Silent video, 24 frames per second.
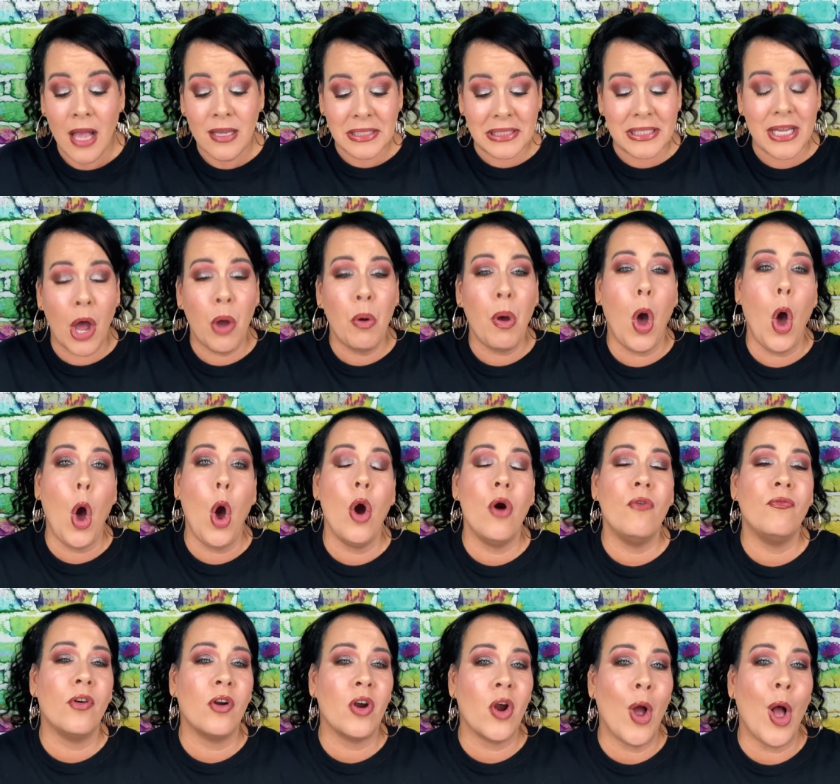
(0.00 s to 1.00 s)
So
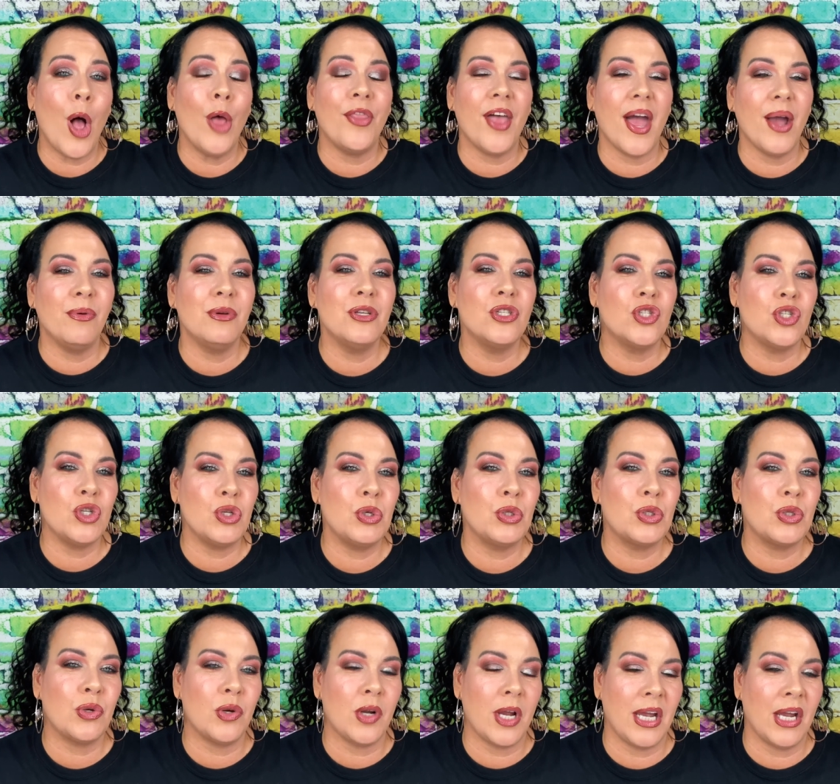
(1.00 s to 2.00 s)
overall, that was
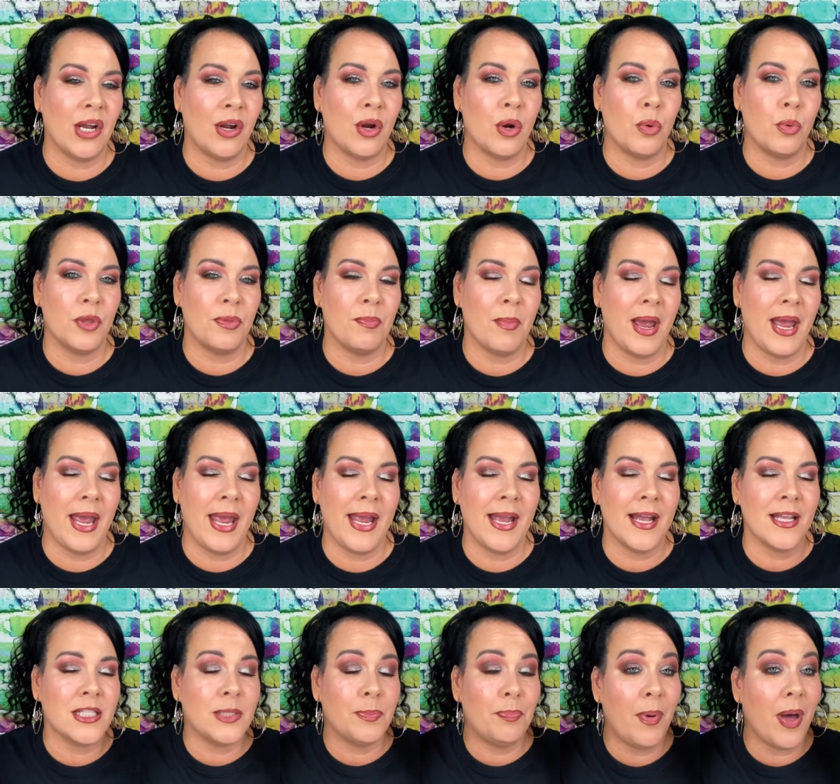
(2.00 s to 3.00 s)
user error with my
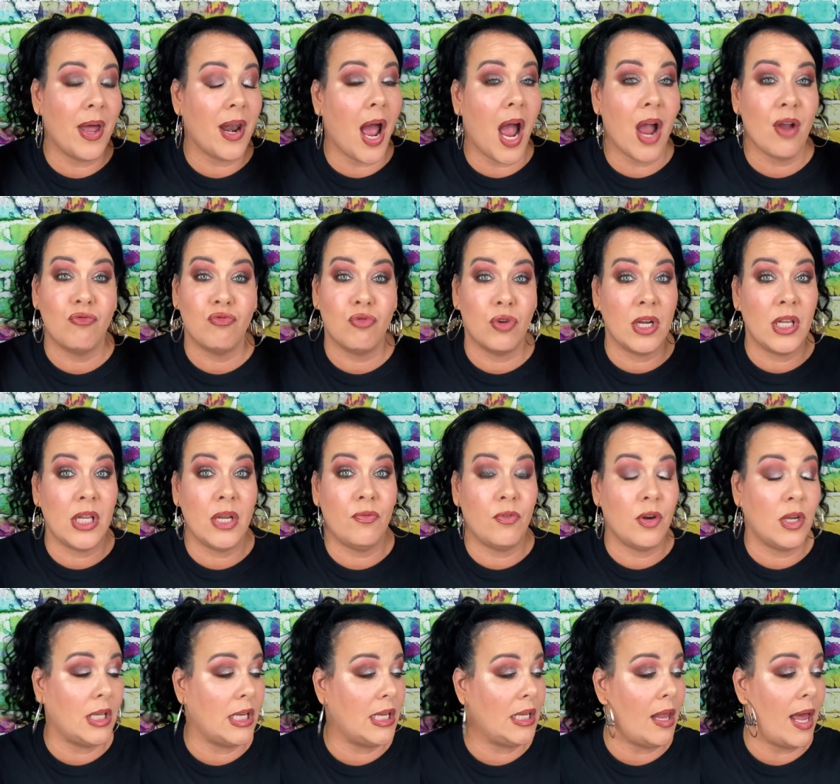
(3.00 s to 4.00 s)
hands, but I really,
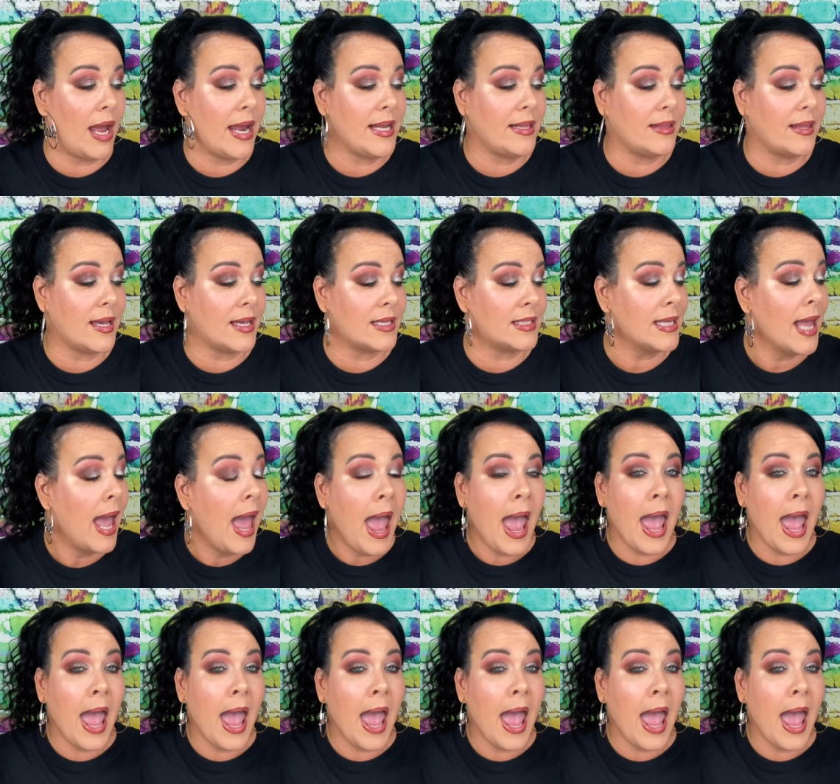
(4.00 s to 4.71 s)
really like this.